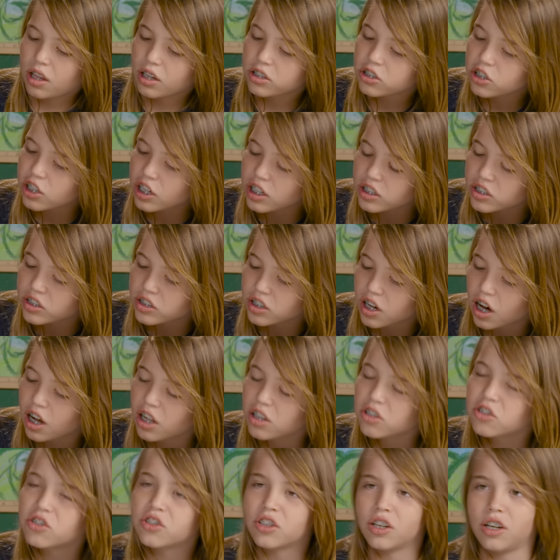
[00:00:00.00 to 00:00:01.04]
That changed
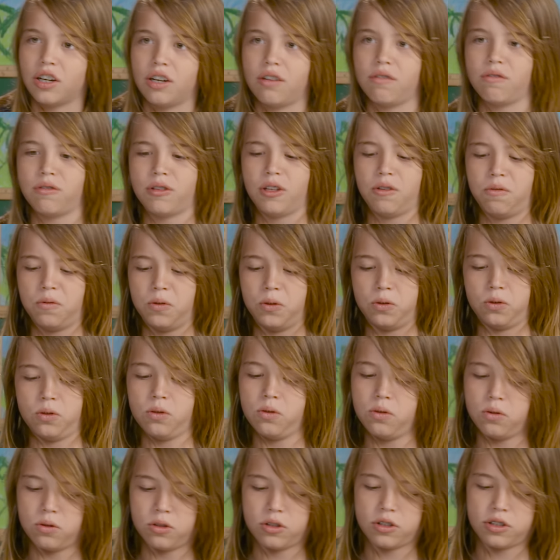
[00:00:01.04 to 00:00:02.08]
colors and flavors.
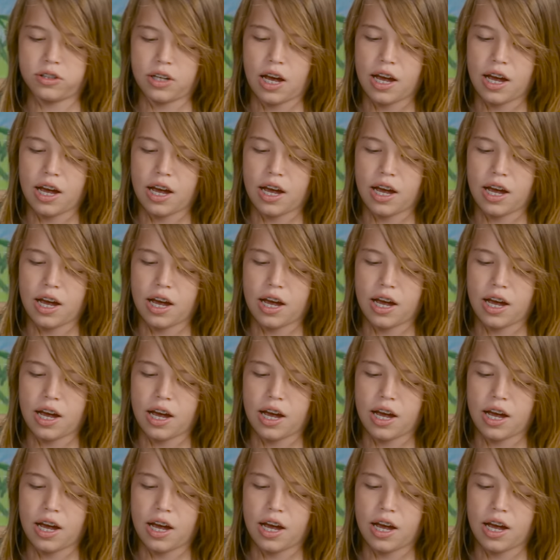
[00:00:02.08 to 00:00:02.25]
Oh, it's